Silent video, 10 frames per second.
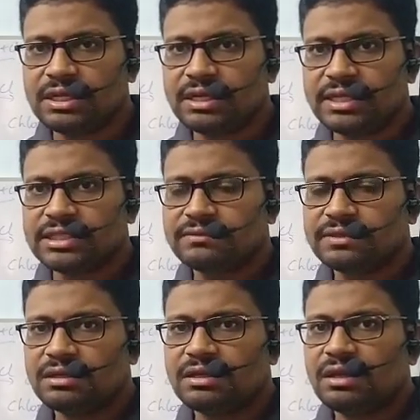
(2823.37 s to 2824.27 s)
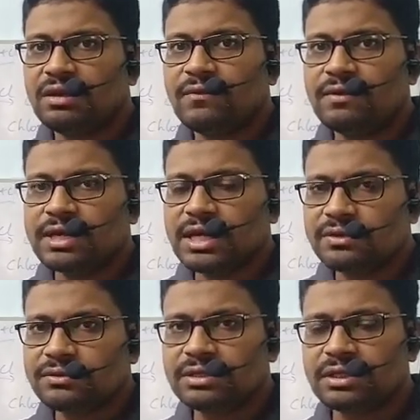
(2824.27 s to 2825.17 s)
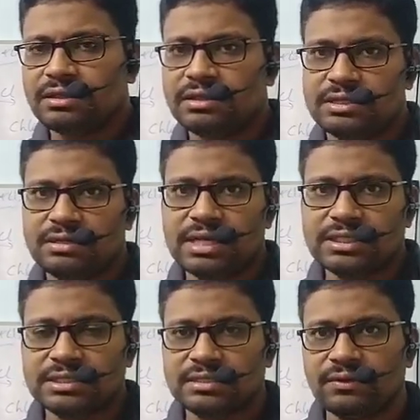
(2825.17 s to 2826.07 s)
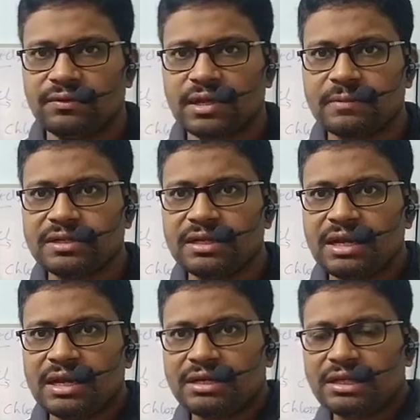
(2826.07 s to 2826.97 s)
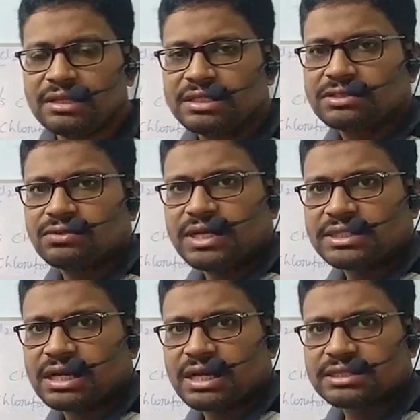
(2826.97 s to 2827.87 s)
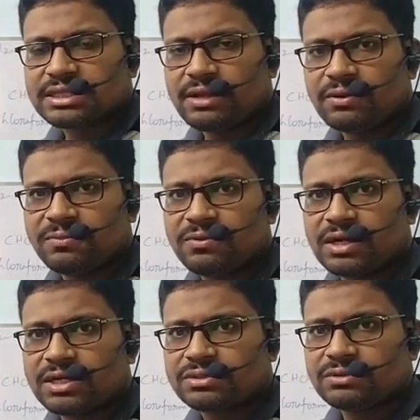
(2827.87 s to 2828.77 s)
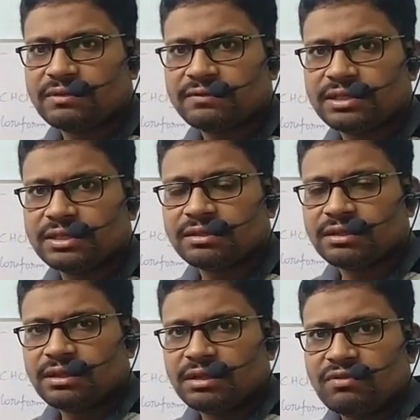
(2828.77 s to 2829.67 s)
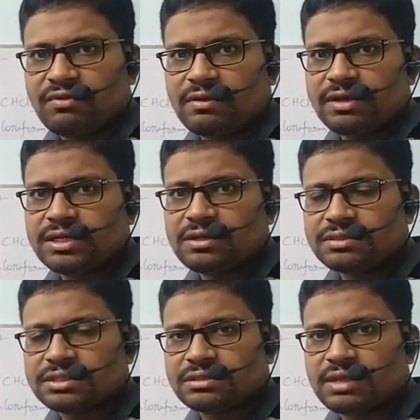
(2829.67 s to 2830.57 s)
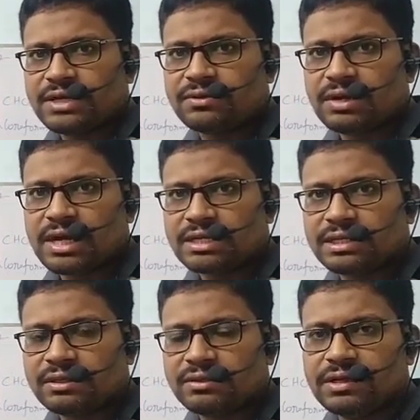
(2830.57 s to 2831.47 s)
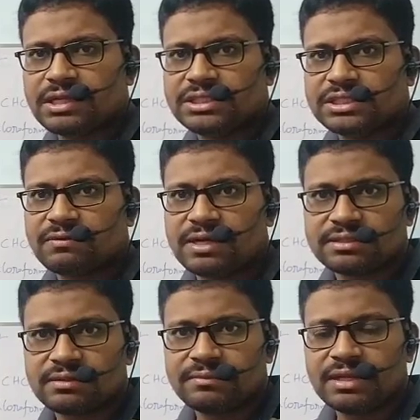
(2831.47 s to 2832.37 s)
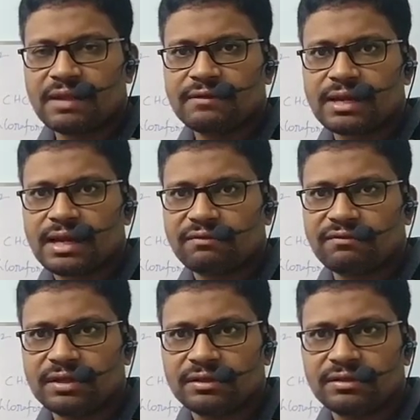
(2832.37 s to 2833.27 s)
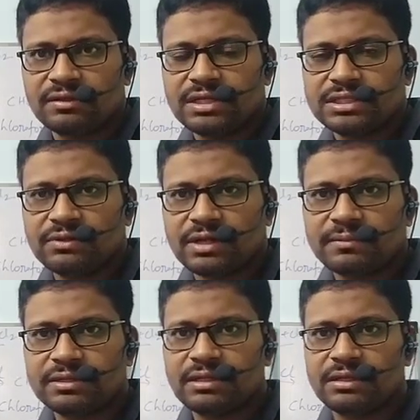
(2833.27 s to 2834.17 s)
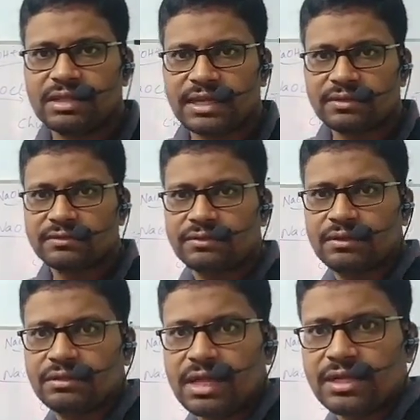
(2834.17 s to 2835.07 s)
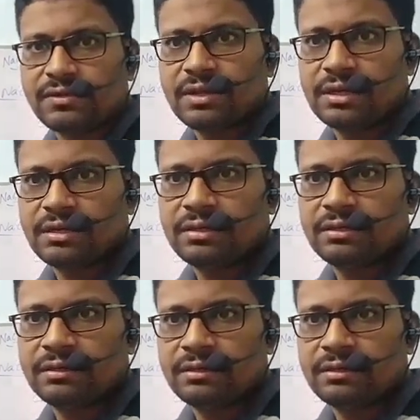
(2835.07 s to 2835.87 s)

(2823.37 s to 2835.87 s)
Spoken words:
Next one we will continue in that class. Okay, man. Till this today's class, I hope you understood everything. If you have any doubts, I told already, you can just WhatsApp me. I will clarify. Is it okay, man? Thank you. Thank you all.